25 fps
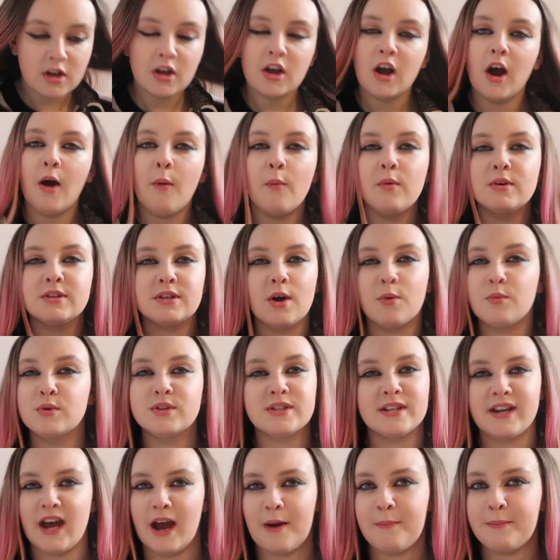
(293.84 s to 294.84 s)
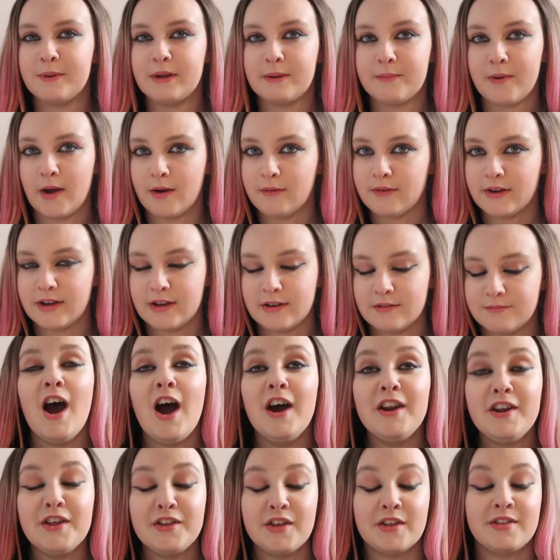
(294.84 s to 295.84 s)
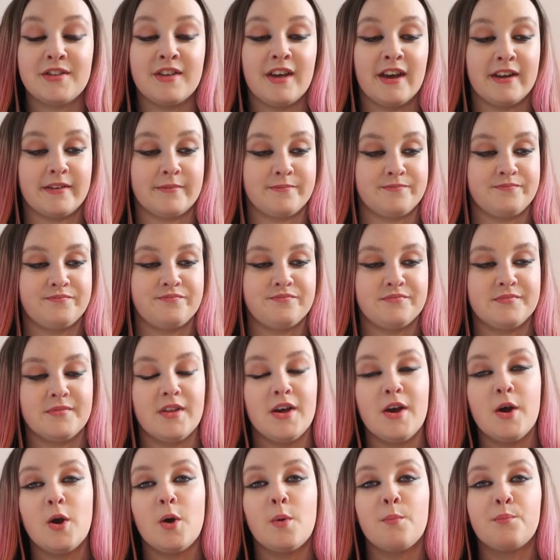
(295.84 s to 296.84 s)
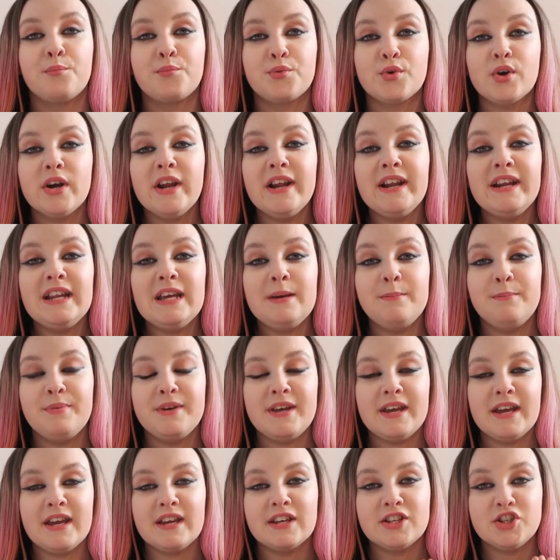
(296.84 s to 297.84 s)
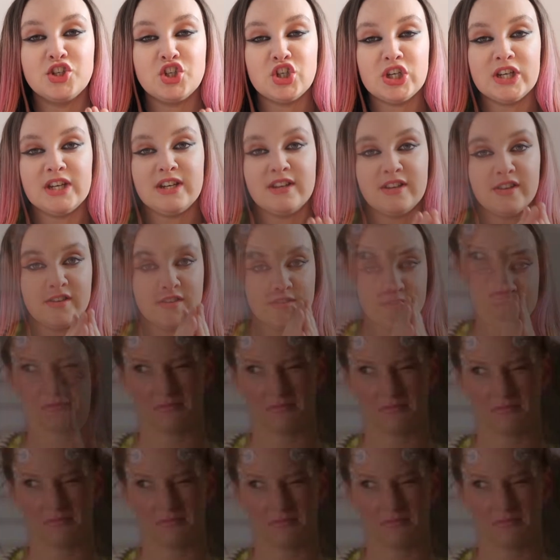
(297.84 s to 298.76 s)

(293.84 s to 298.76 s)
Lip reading: I wasn't happy about it. Another thing, Brittany being a genius.